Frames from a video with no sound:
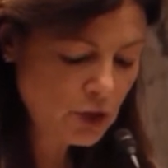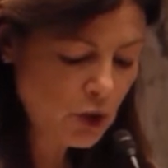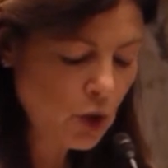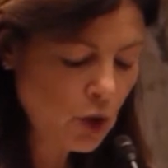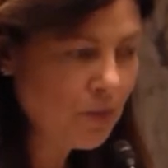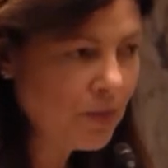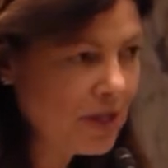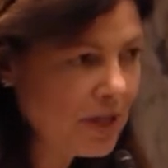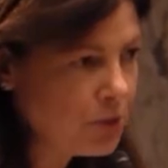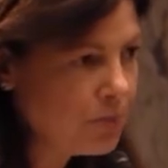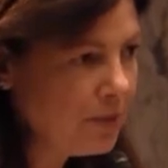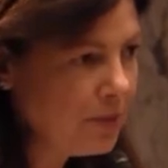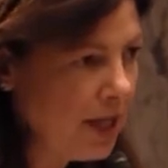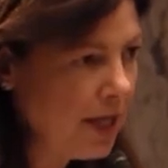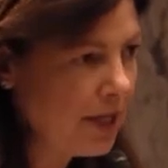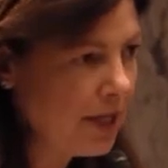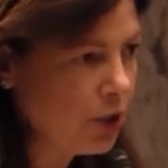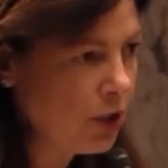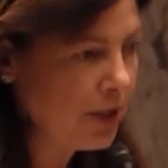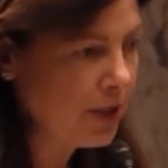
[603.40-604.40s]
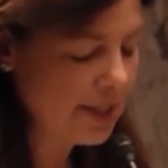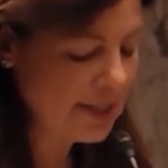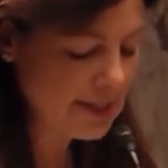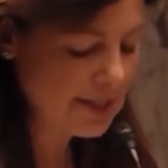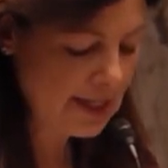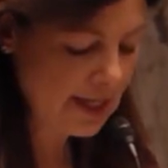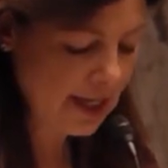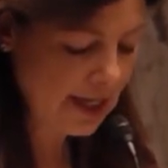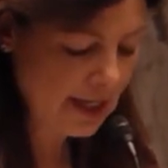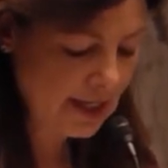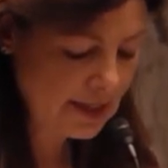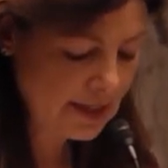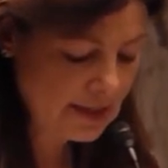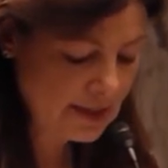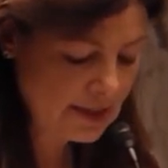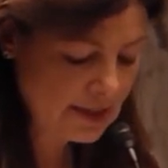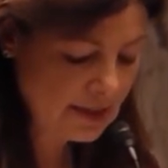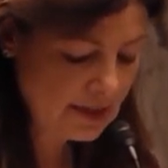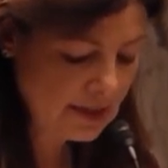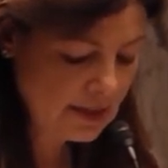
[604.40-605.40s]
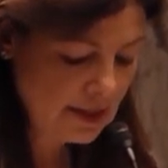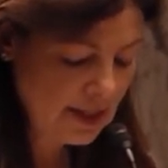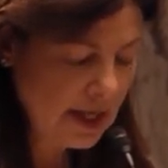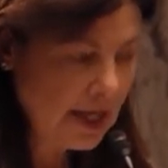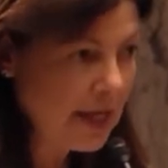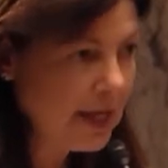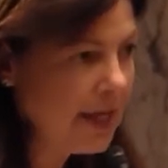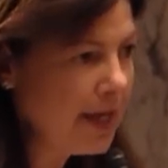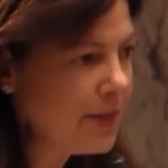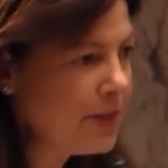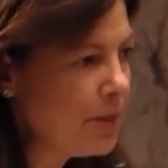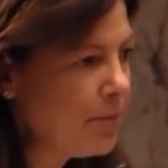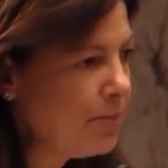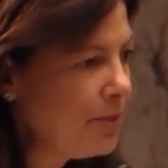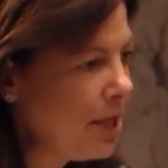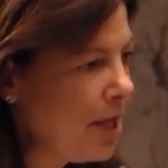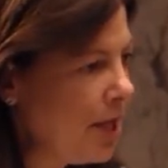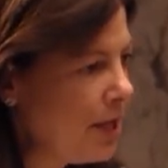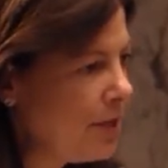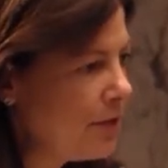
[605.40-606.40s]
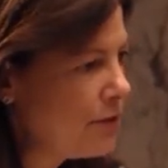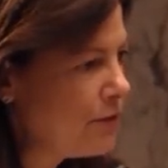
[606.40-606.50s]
so much blood on his hands. He had the blood